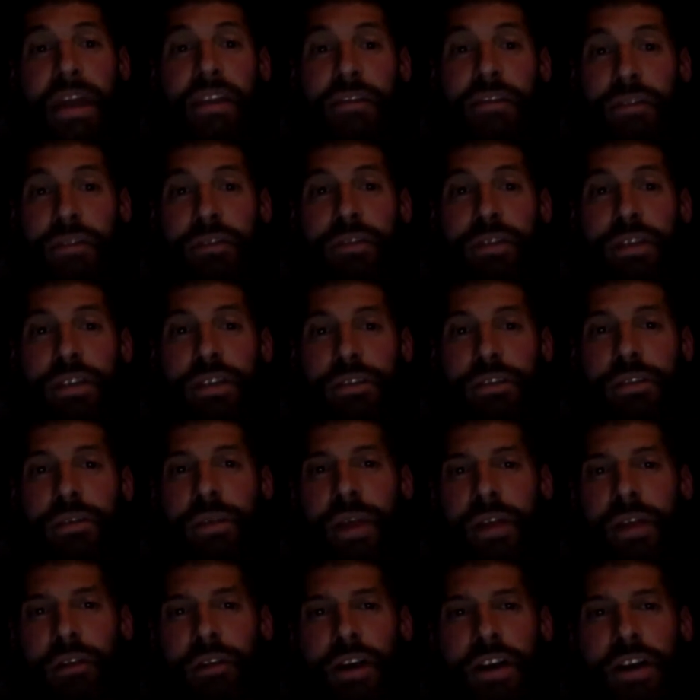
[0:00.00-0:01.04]
the 53
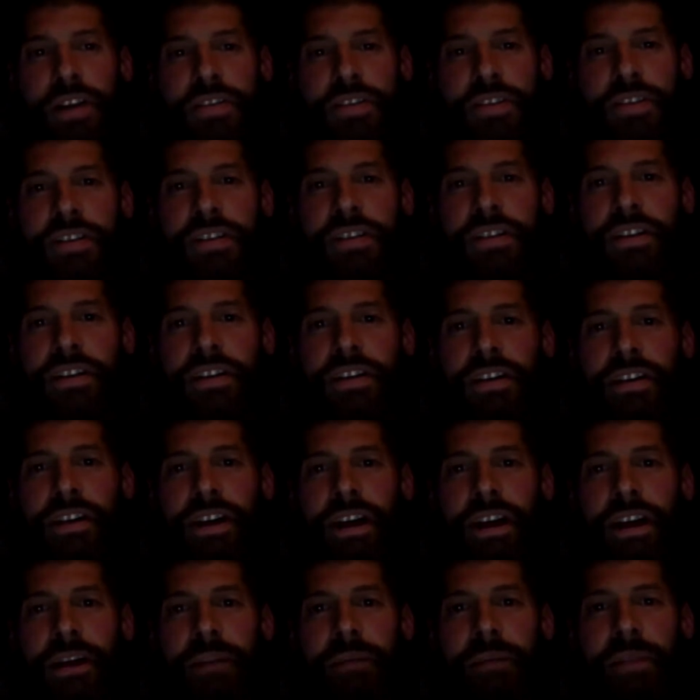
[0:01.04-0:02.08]
man roster. Hmm.
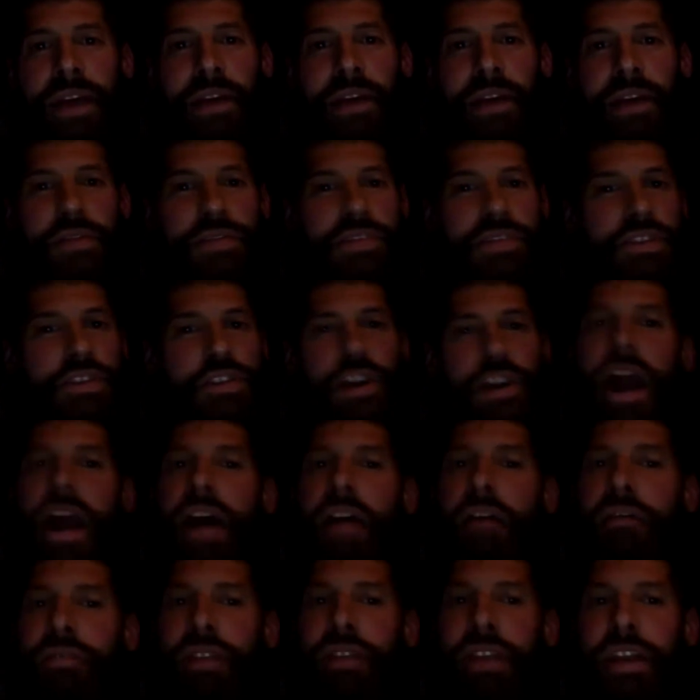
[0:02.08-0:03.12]
Um, that was a
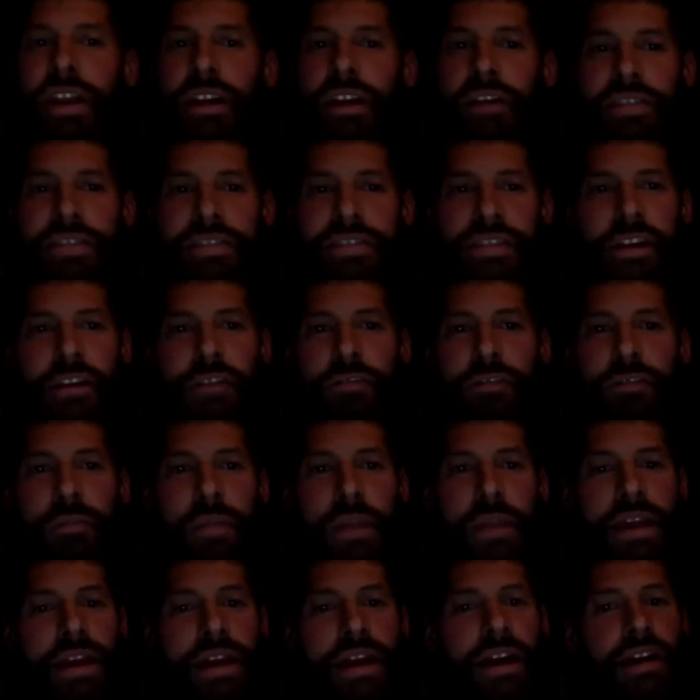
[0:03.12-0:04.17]
triumph in and of itself for
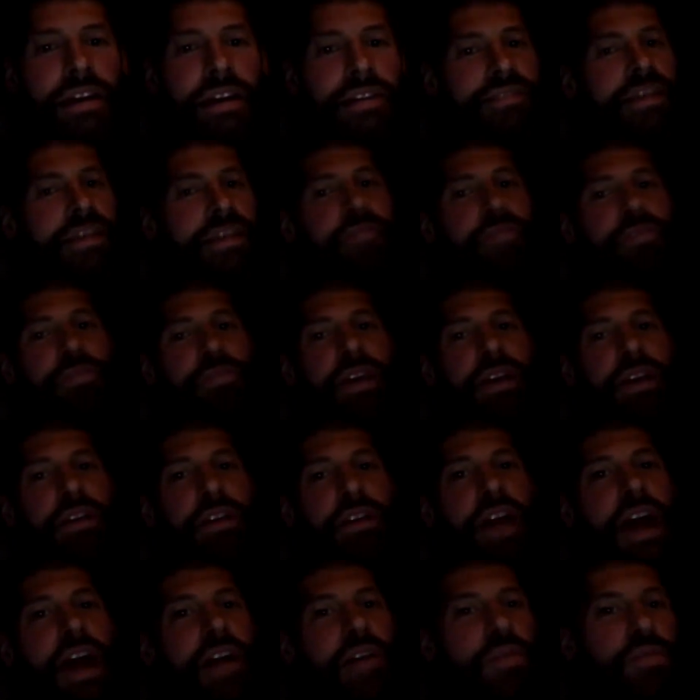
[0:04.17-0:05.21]
me, a, a seventh round
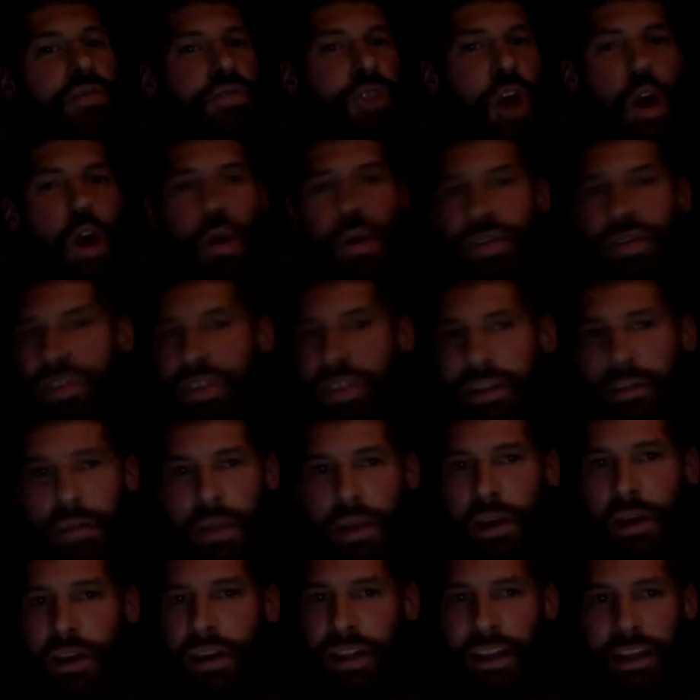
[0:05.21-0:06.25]
guy who was always going to be
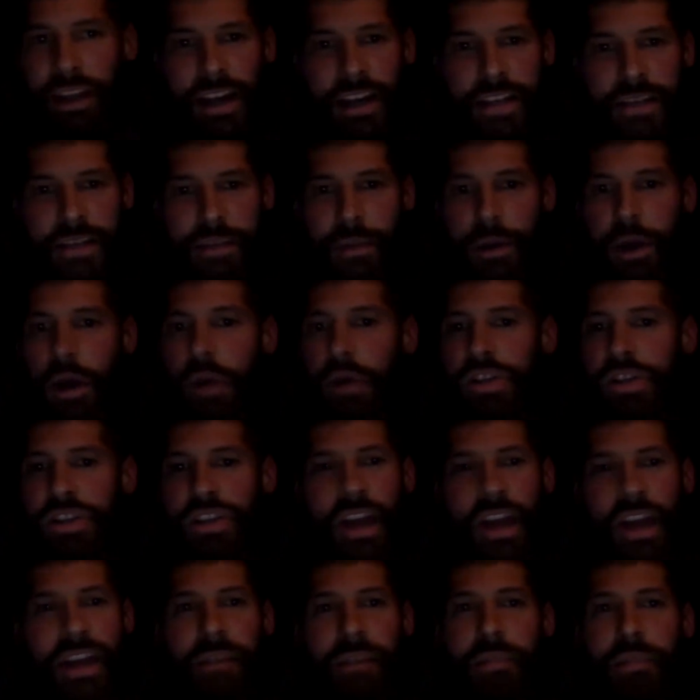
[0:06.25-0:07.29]
on the cusp, always
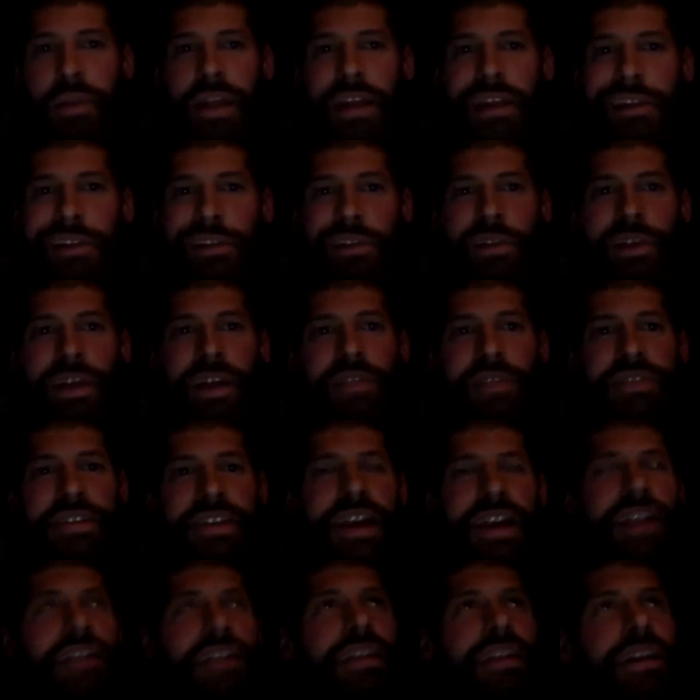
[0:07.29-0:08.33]
trying to break it through. That was
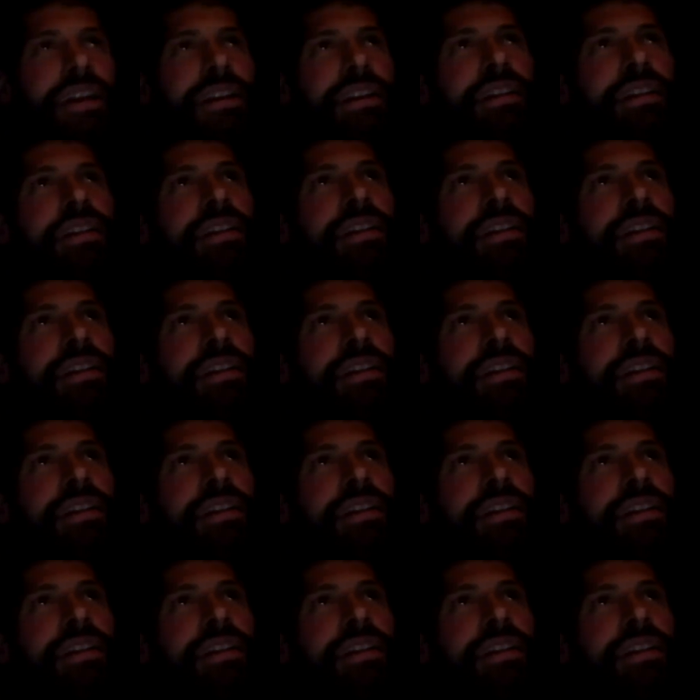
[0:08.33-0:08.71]
kind of like